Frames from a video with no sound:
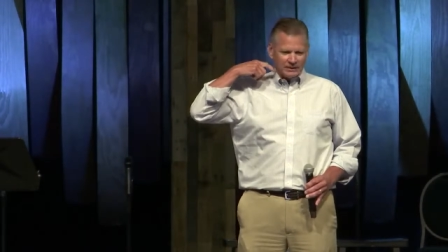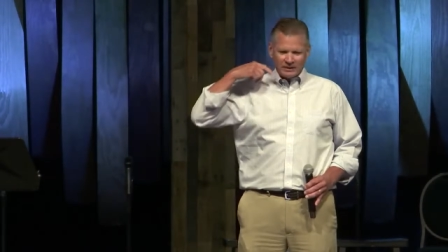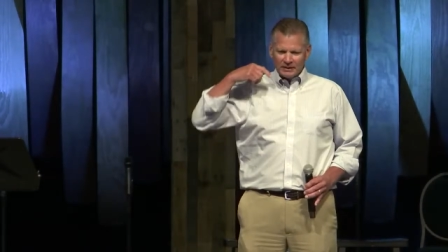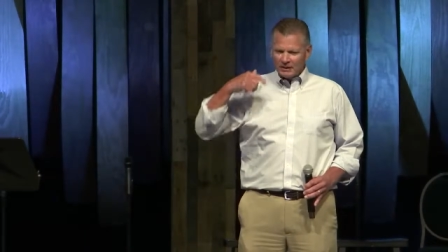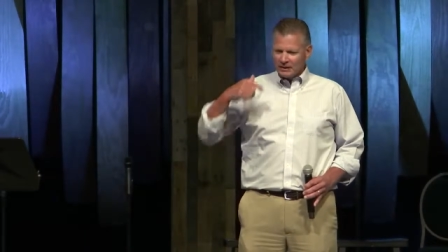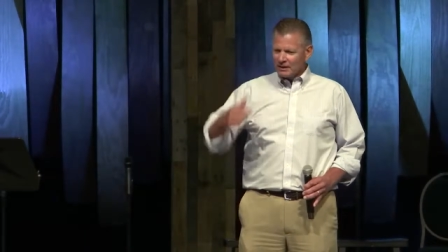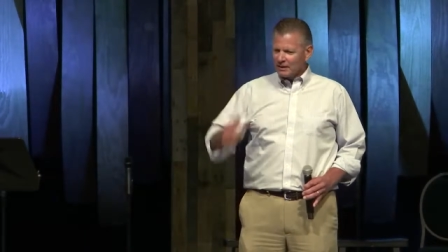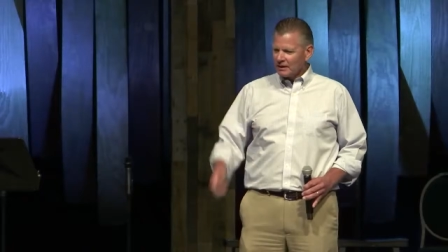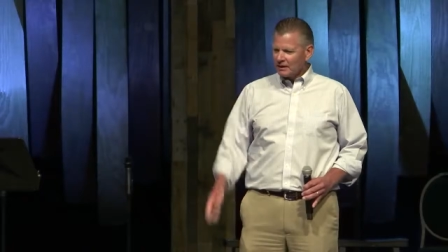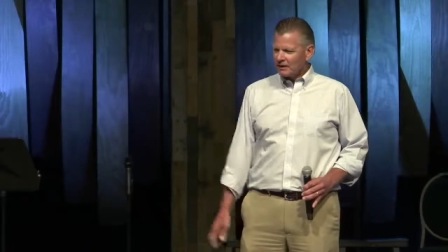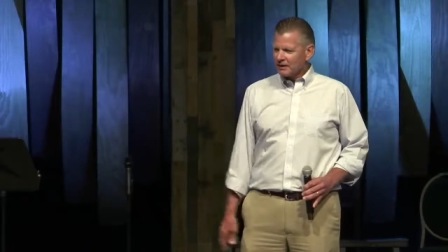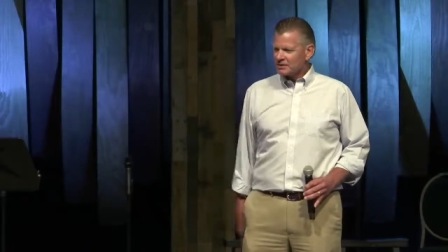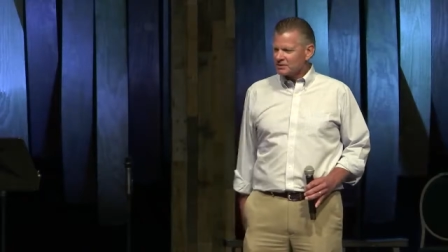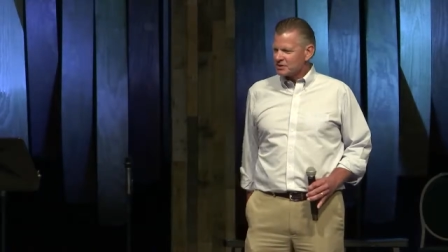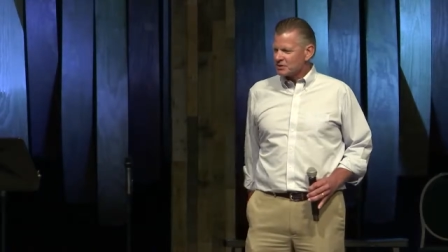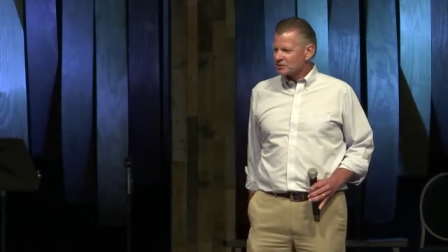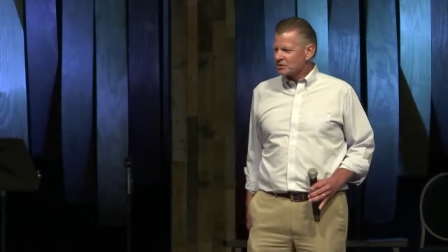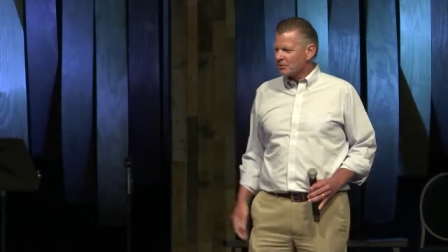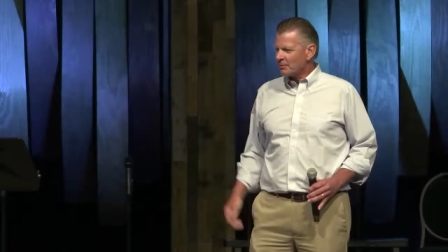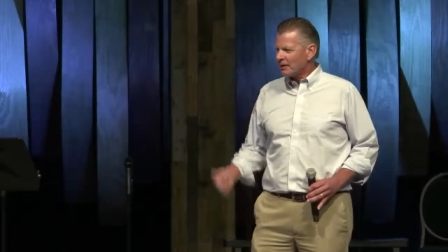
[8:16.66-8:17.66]
And it says, go
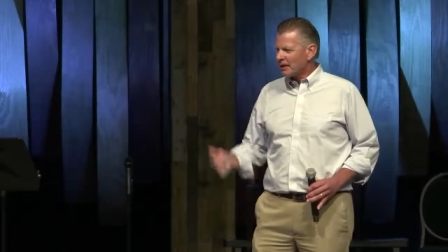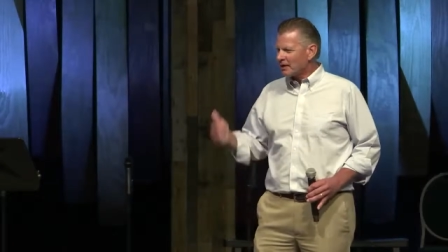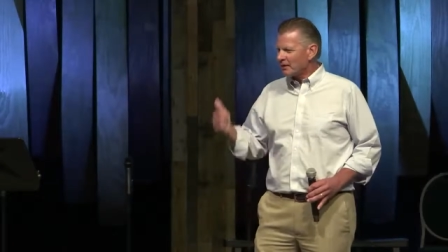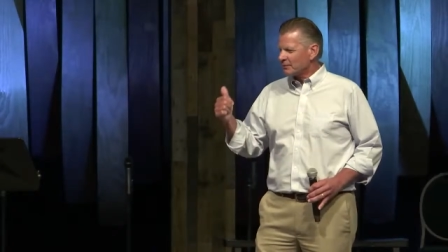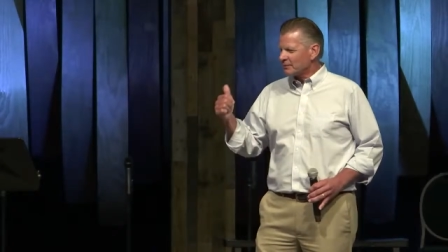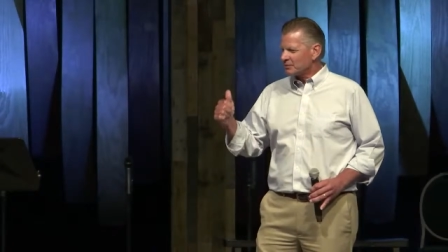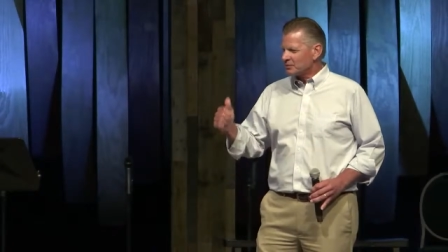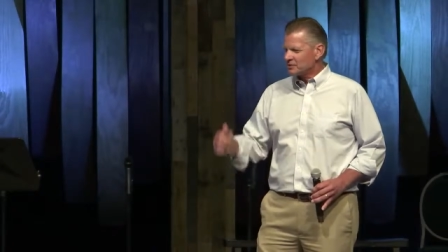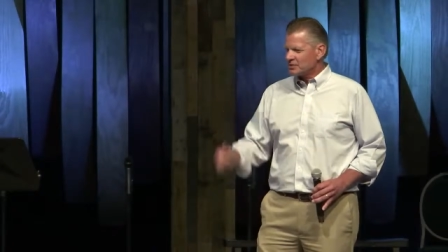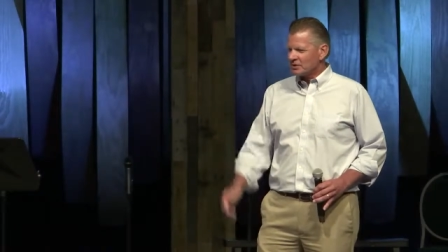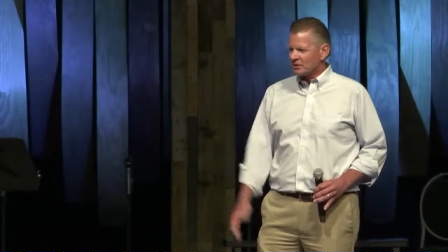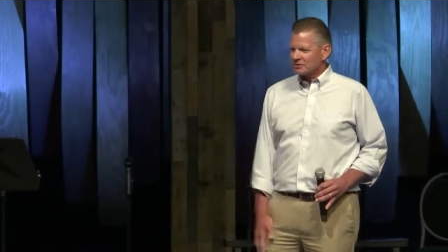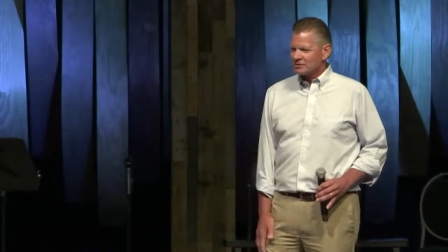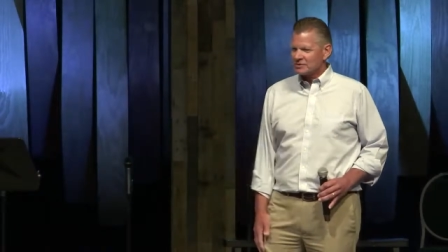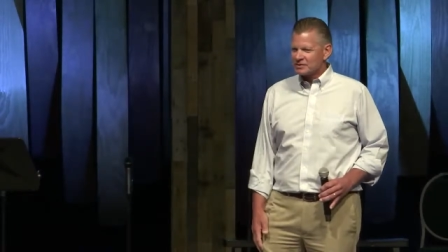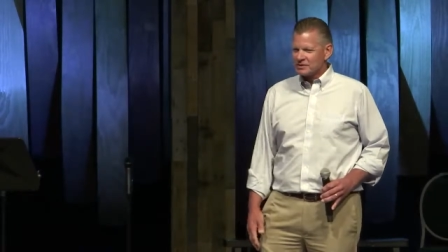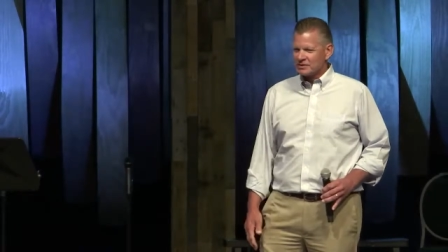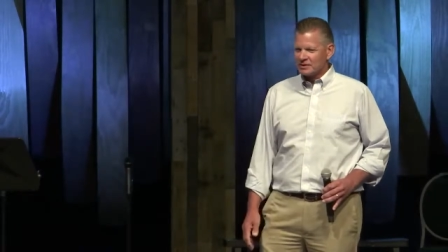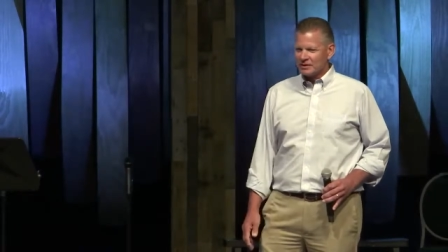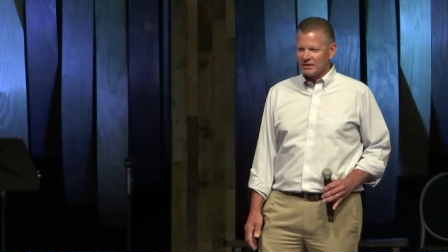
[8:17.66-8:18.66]
back up to church. And
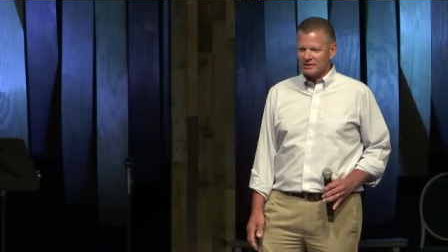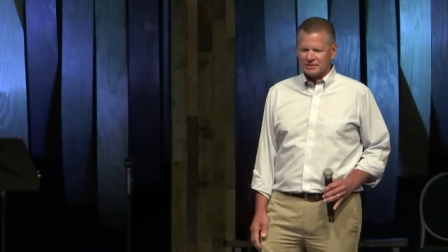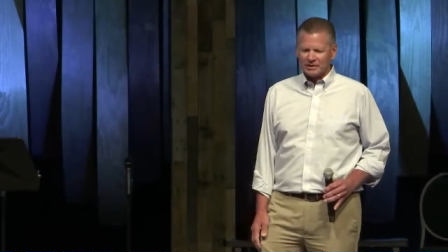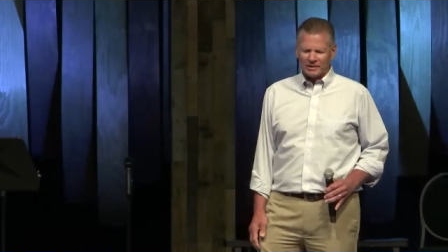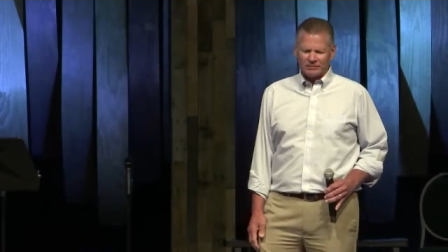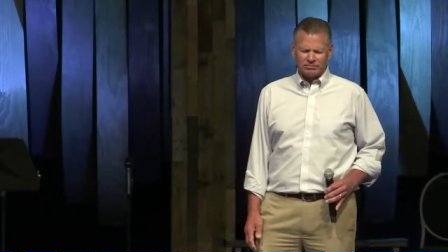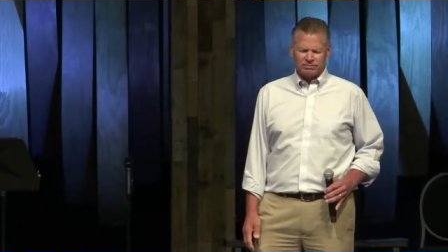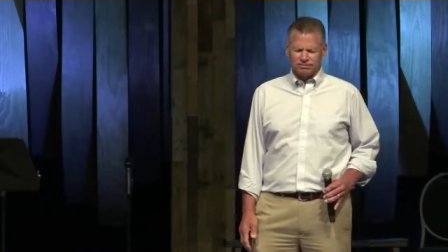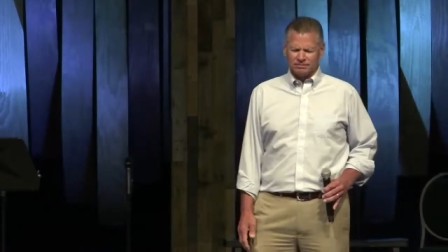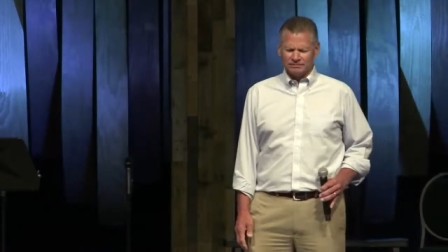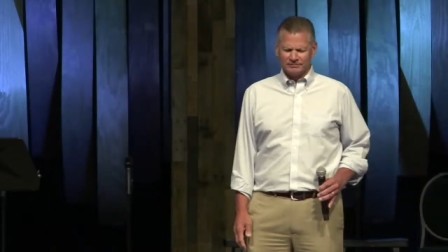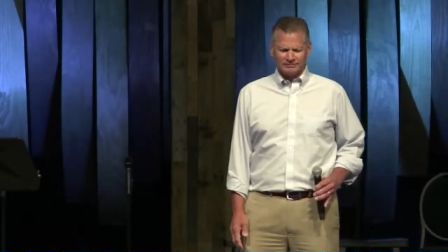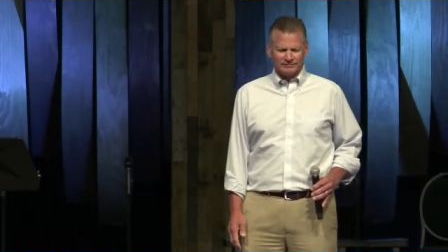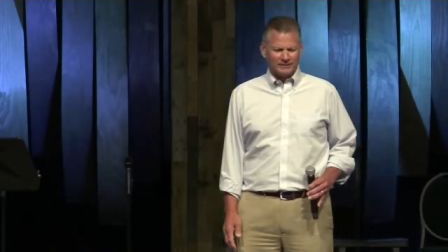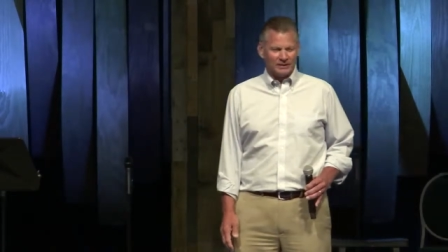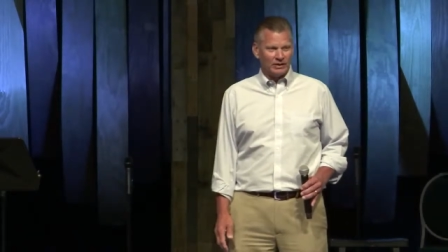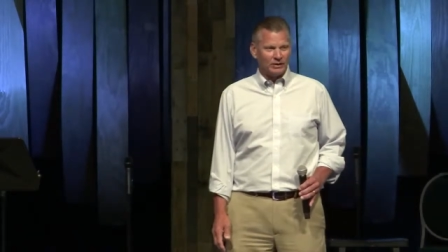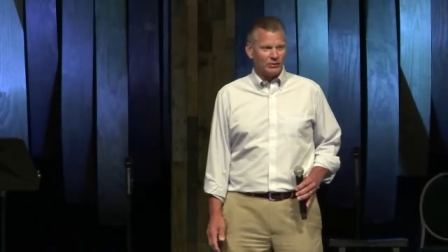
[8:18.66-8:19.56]
he's like, no way.